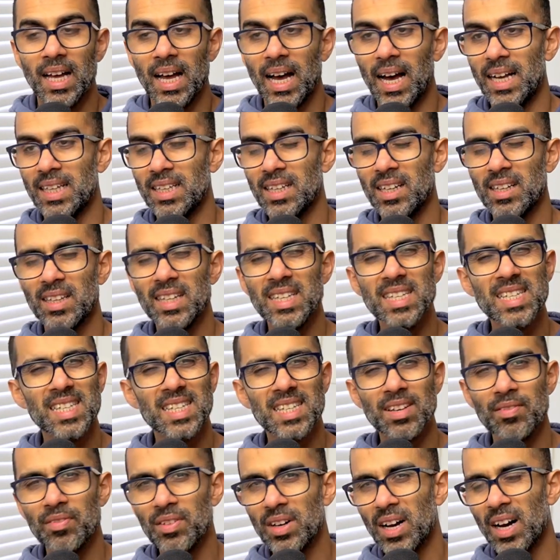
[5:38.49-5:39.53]
And, you know, this is
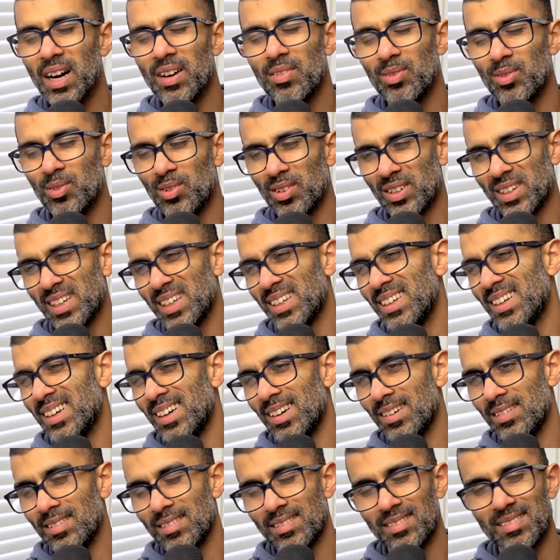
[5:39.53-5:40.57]
something I thought, okay, you
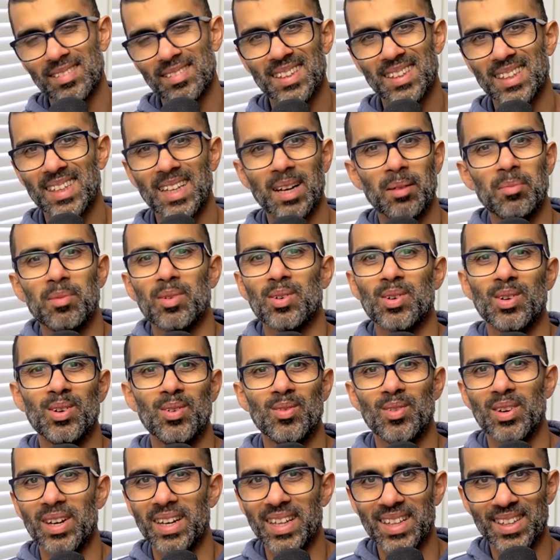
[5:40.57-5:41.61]
know, I'm not going to
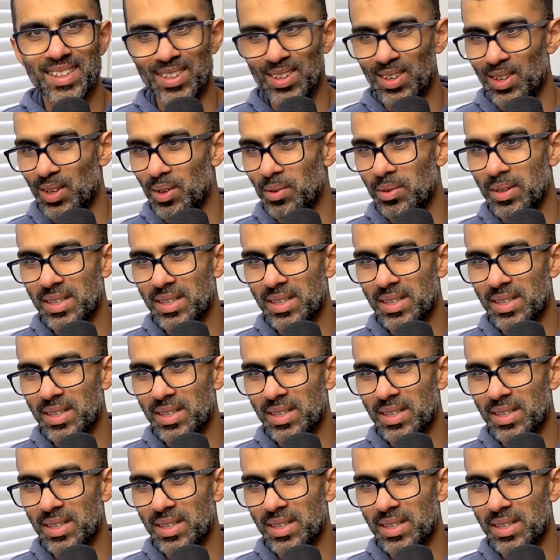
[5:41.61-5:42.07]
really do.